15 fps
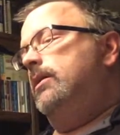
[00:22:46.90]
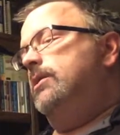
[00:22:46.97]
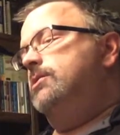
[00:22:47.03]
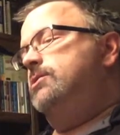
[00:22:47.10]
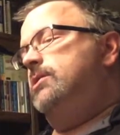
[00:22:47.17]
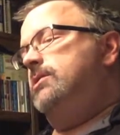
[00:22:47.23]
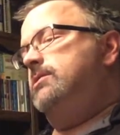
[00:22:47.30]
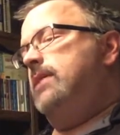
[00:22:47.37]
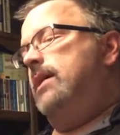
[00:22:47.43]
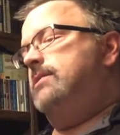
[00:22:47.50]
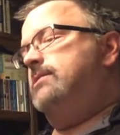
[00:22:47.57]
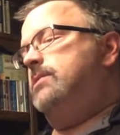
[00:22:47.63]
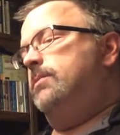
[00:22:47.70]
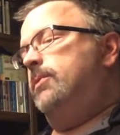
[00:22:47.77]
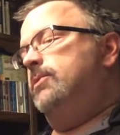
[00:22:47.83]
She's
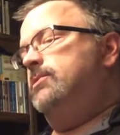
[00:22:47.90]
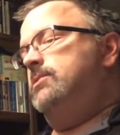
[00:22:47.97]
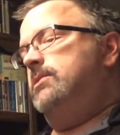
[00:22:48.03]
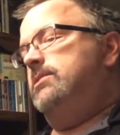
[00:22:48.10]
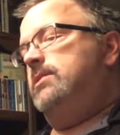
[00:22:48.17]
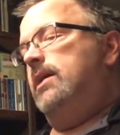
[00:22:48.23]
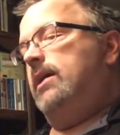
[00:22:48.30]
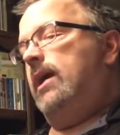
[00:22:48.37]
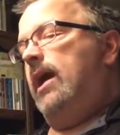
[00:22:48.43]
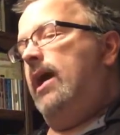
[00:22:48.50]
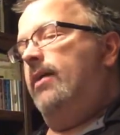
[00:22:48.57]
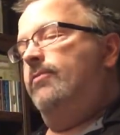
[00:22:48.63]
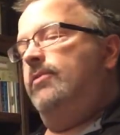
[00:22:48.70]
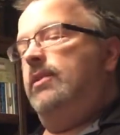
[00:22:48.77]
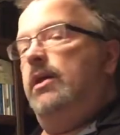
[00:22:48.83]
not supposed to take a
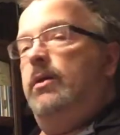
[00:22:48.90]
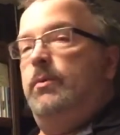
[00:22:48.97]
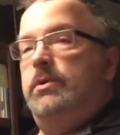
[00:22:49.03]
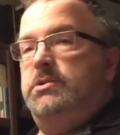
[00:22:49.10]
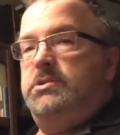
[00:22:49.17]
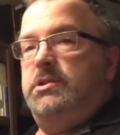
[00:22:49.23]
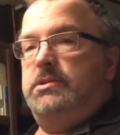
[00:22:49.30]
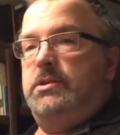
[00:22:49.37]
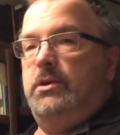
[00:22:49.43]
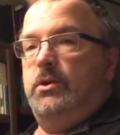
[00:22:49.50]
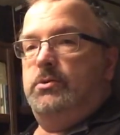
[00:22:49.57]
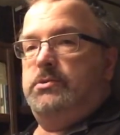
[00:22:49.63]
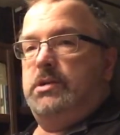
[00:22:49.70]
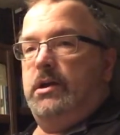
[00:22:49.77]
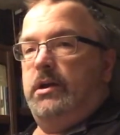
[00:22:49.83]
half a day when she
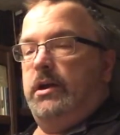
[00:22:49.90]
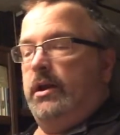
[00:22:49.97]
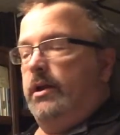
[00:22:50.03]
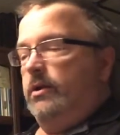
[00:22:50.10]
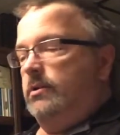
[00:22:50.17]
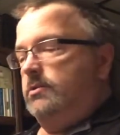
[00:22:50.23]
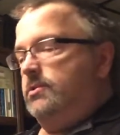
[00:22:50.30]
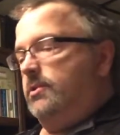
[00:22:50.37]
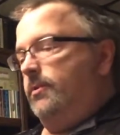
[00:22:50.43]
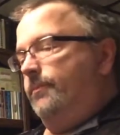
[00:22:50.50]
goes on an errand.